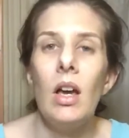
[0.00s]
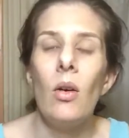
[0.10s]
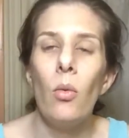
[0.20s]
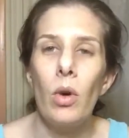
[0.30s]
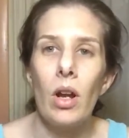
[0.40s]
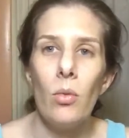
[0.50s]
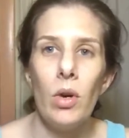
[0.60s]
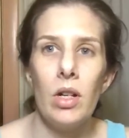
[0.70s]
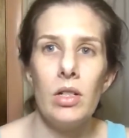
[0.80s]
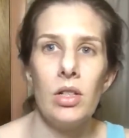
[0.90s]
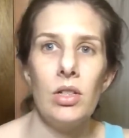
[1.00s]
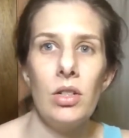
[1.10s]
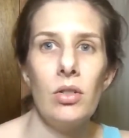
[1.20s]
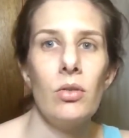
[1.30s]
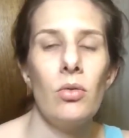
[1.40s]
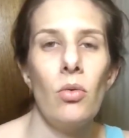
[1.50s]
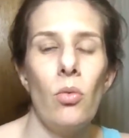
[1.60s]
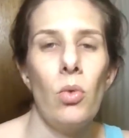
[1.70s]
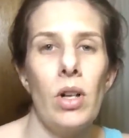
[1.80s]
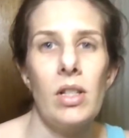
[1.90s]
What I wanted to do
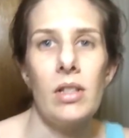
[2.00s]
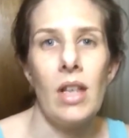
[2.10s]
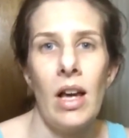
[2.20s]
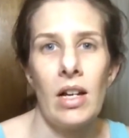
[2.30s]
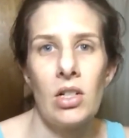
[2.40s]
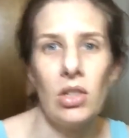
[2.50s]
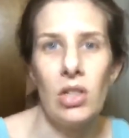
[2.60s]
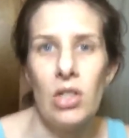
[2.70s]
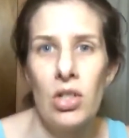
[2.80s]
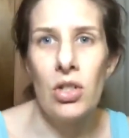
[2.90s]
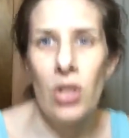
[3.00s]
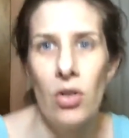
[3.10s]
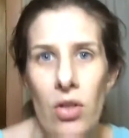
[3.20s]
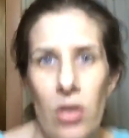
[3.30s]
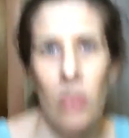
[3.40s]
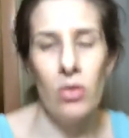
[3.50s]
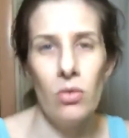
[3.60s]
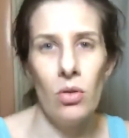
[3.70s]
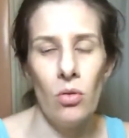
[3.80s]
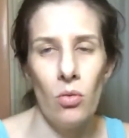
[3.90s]
was actually show you